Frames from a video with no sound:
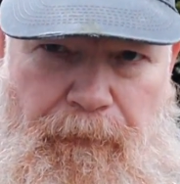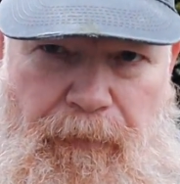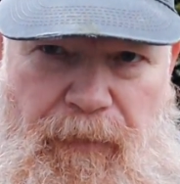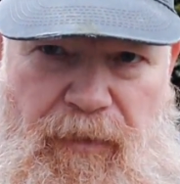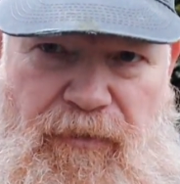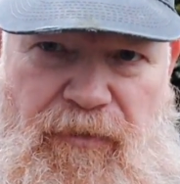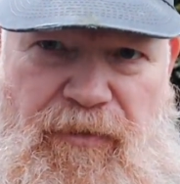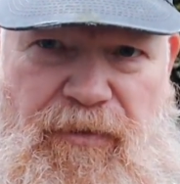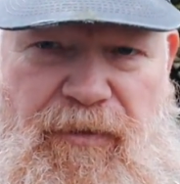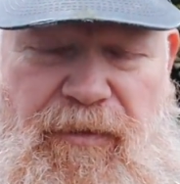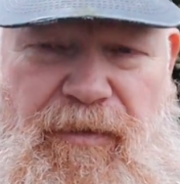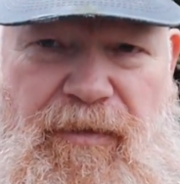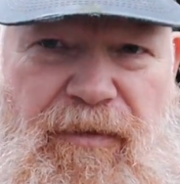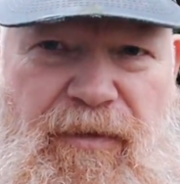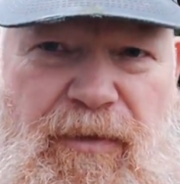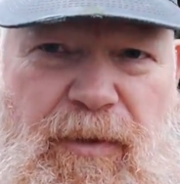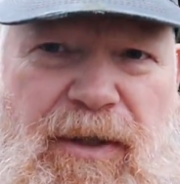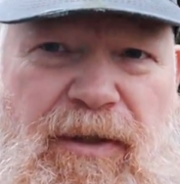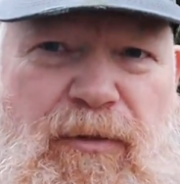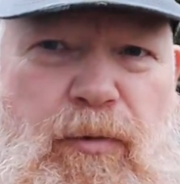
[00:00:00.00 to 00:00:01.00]
The
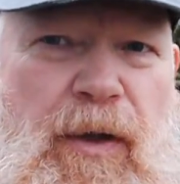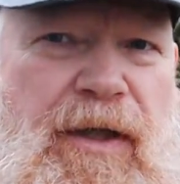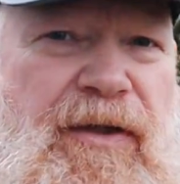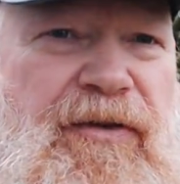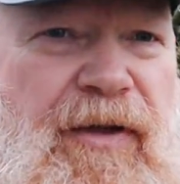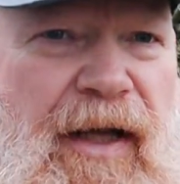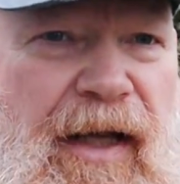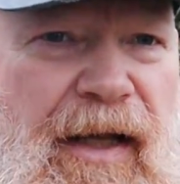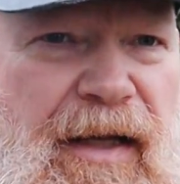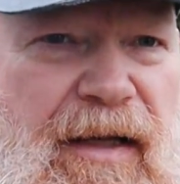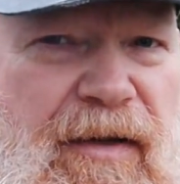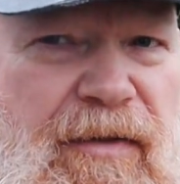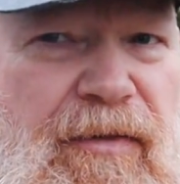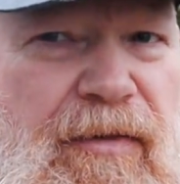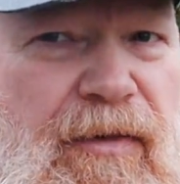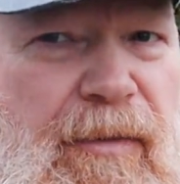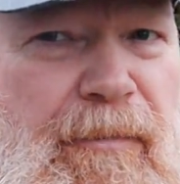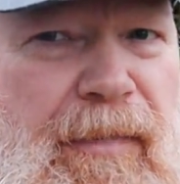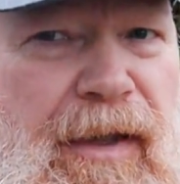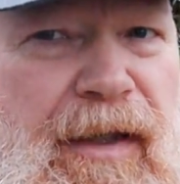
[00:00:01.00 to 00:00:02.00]

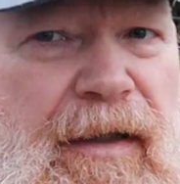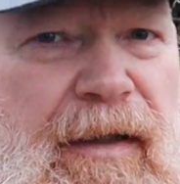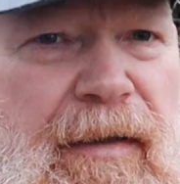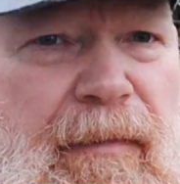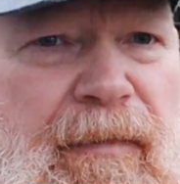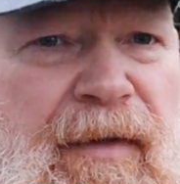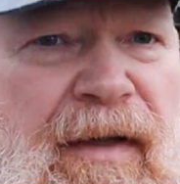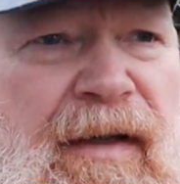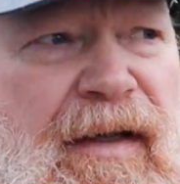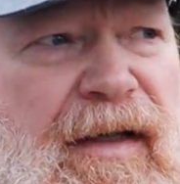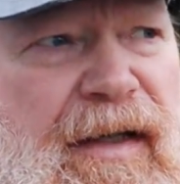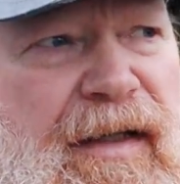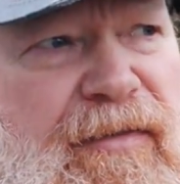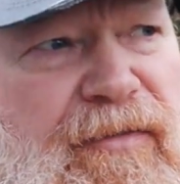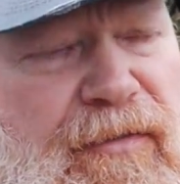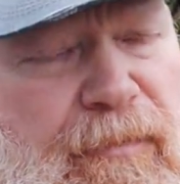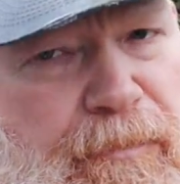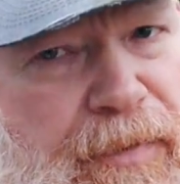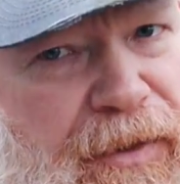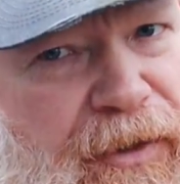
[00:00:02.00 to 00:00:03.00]
T28, the Mini,
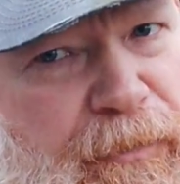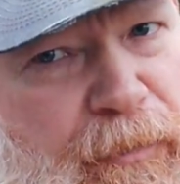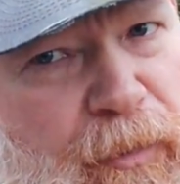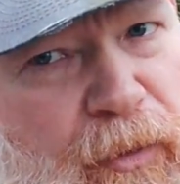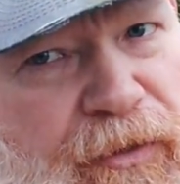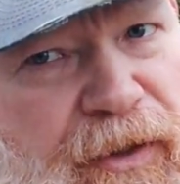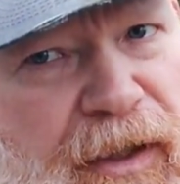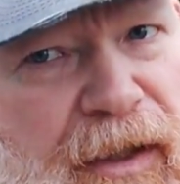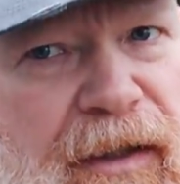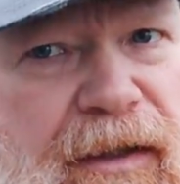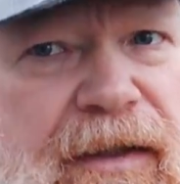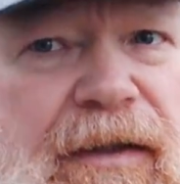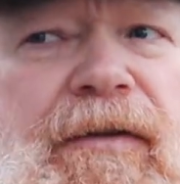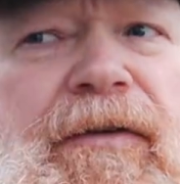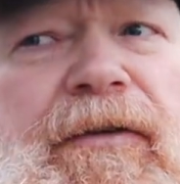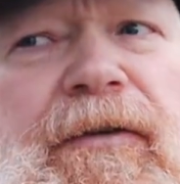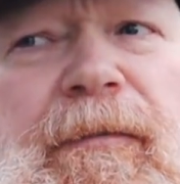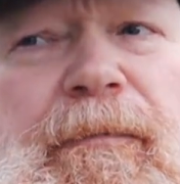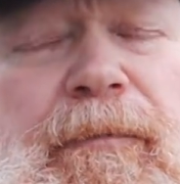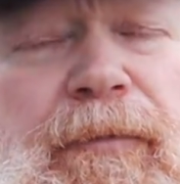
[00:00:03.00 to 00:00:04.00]
it's a bit more
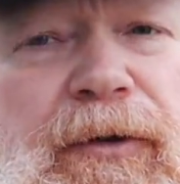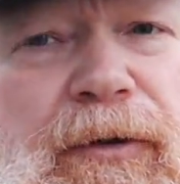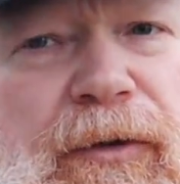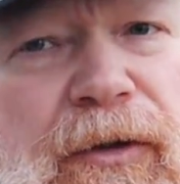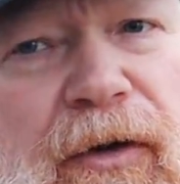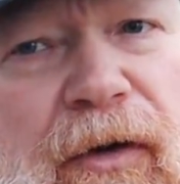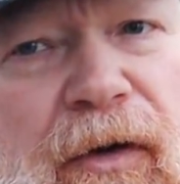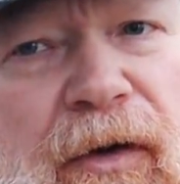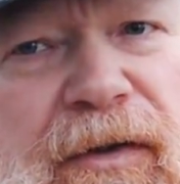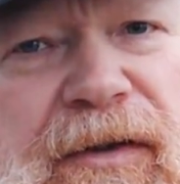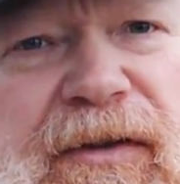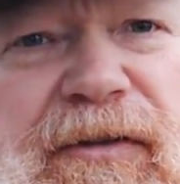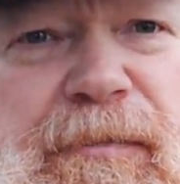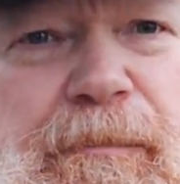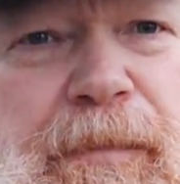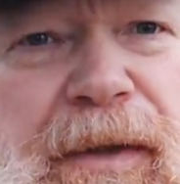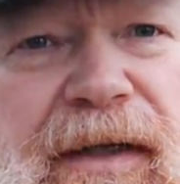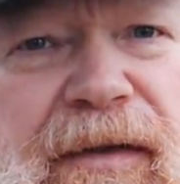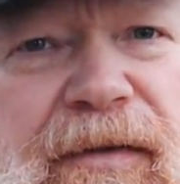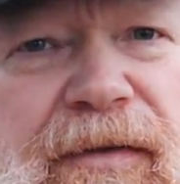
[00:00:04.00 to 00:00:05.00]
delicate. You can't
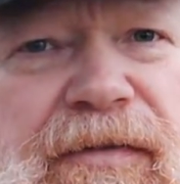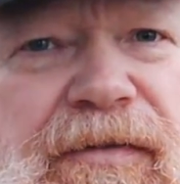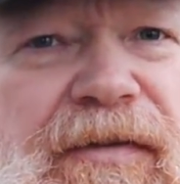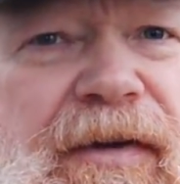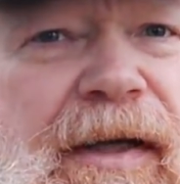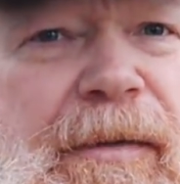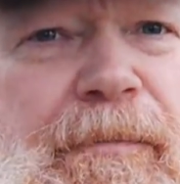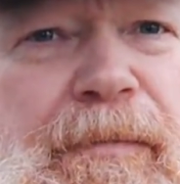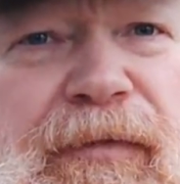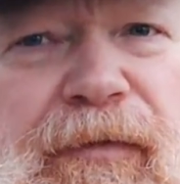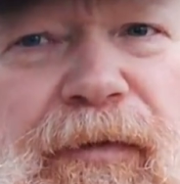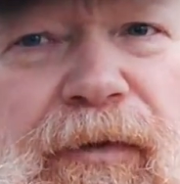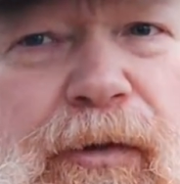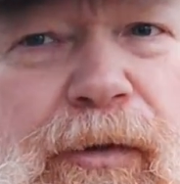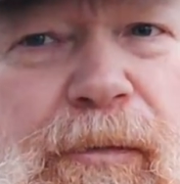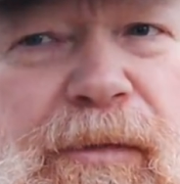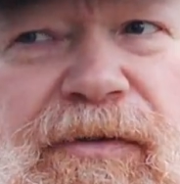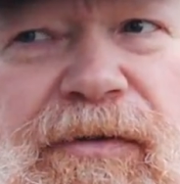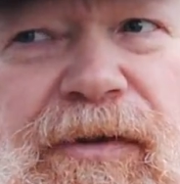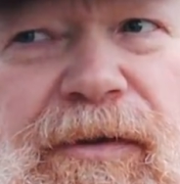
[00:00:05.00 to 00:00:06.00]
expect the same
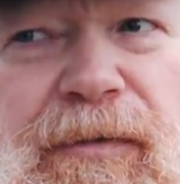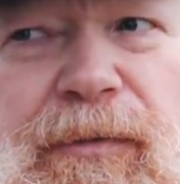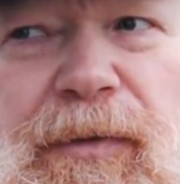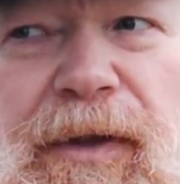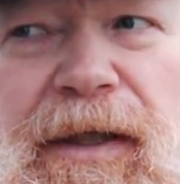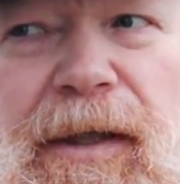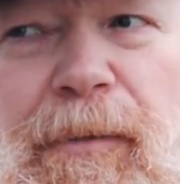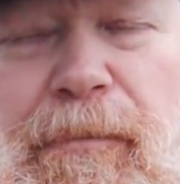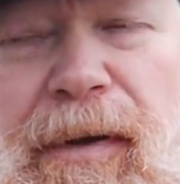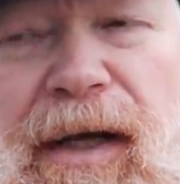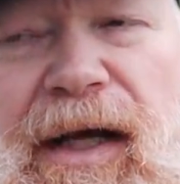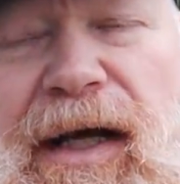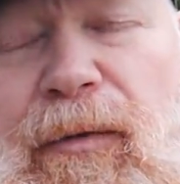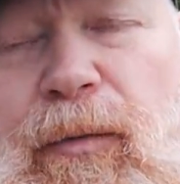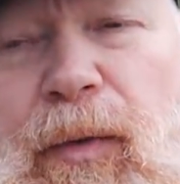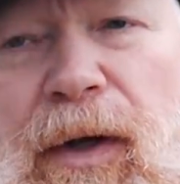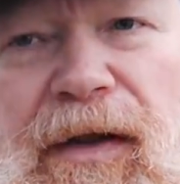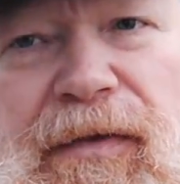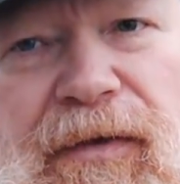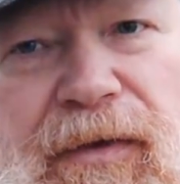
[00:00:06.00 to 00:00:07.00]
performance in really
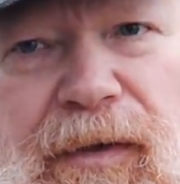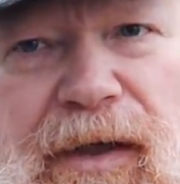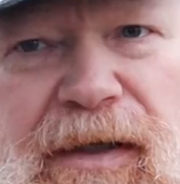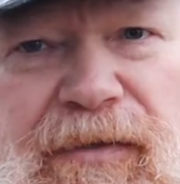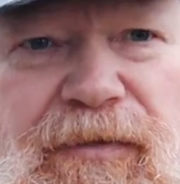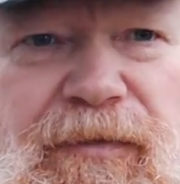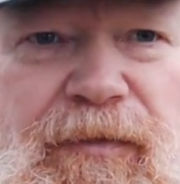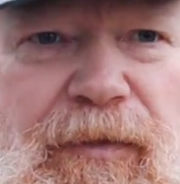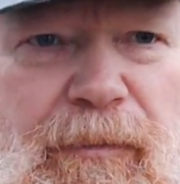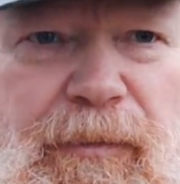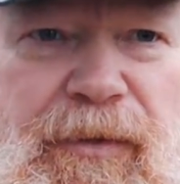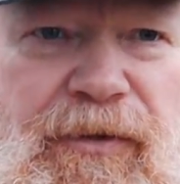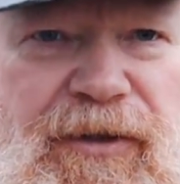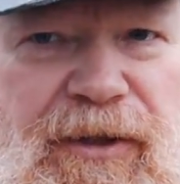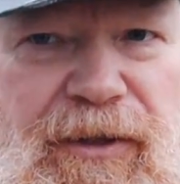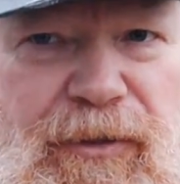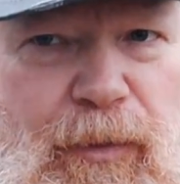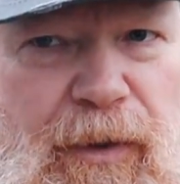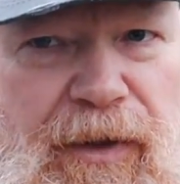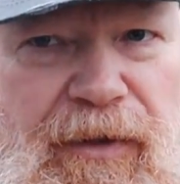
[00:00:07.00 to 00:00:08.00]
bad weather as from the
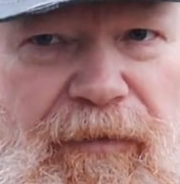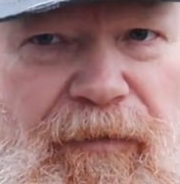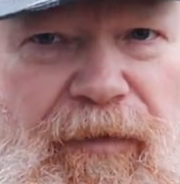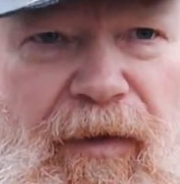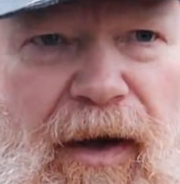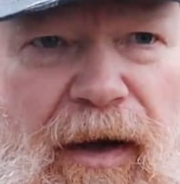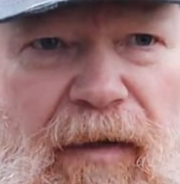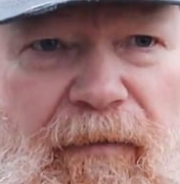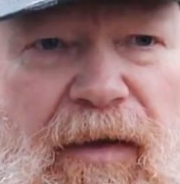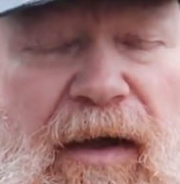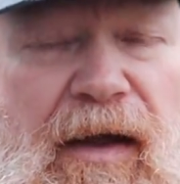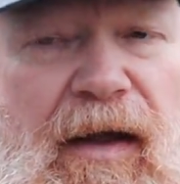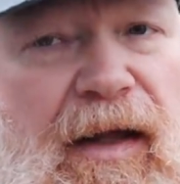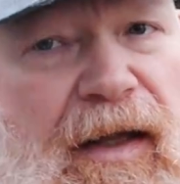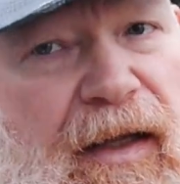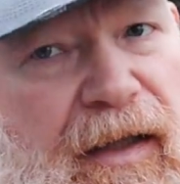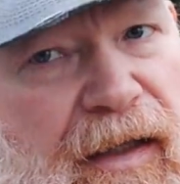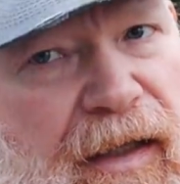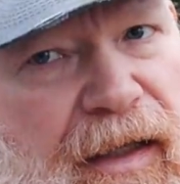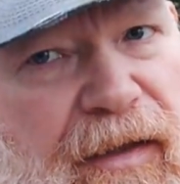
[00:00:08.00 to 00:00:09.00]
T28.
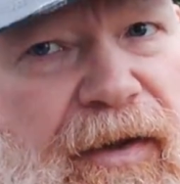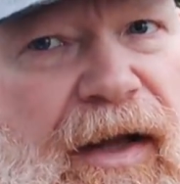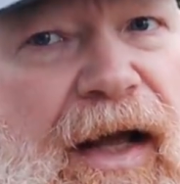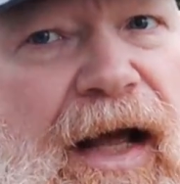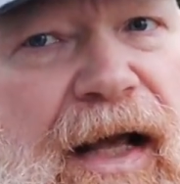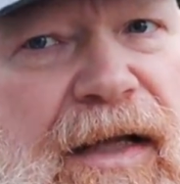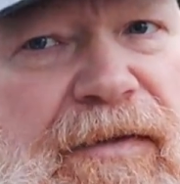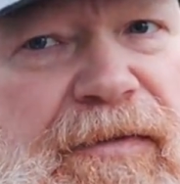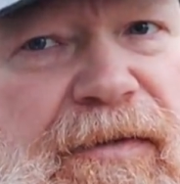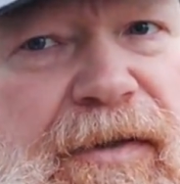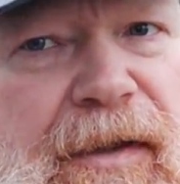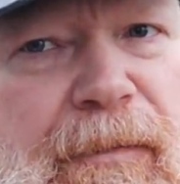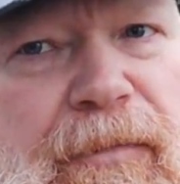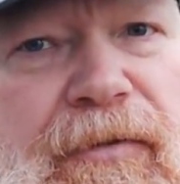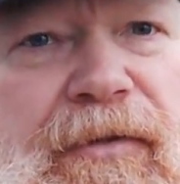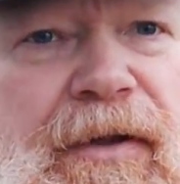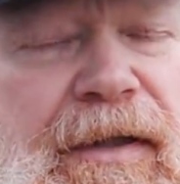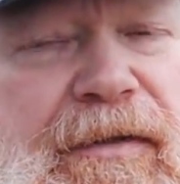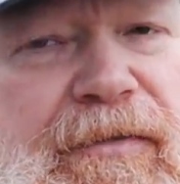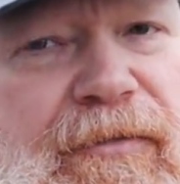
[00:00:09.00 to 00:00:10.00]
It has some
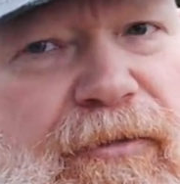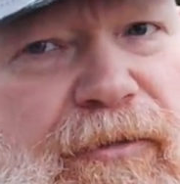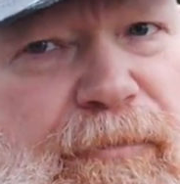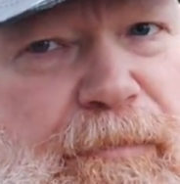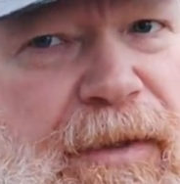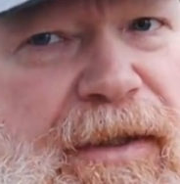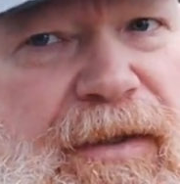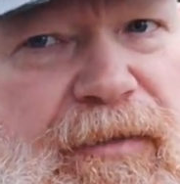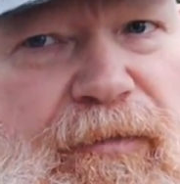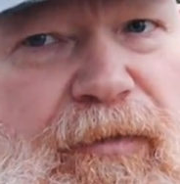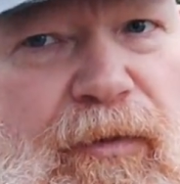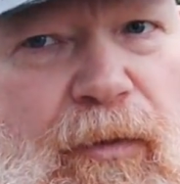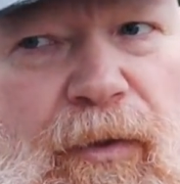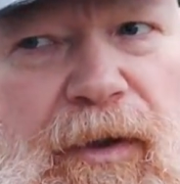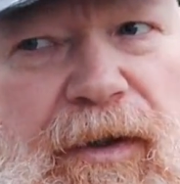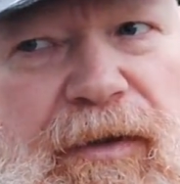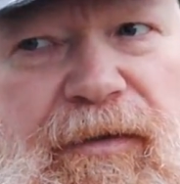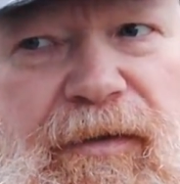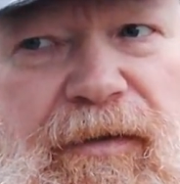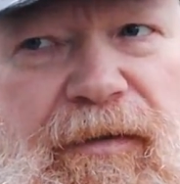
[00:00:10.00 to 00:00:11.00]
things to speak
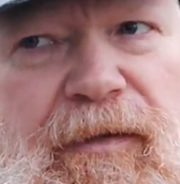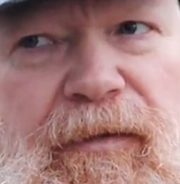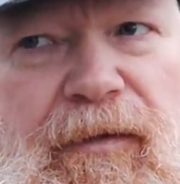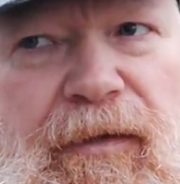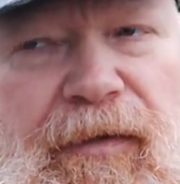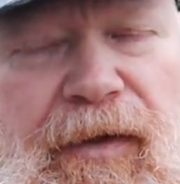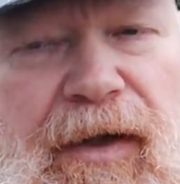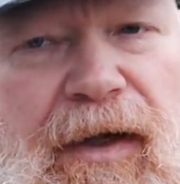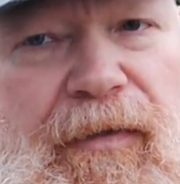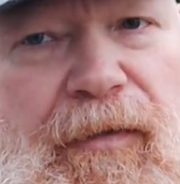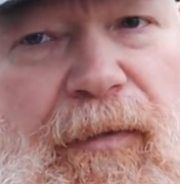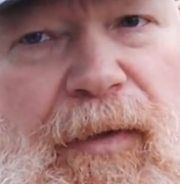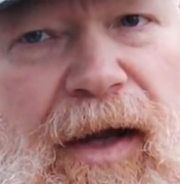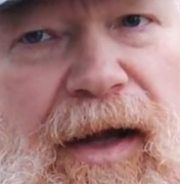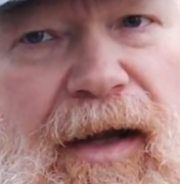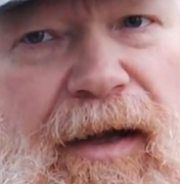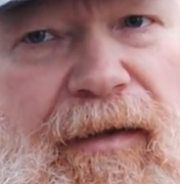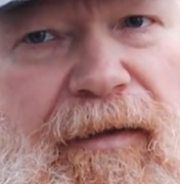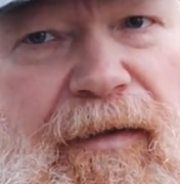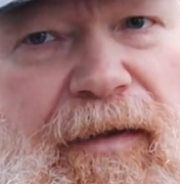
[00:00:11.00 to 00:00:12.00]
for it, on the other
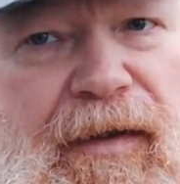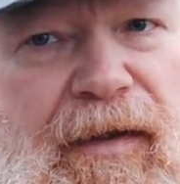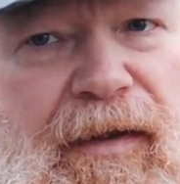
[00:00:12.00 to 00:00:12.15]
hand,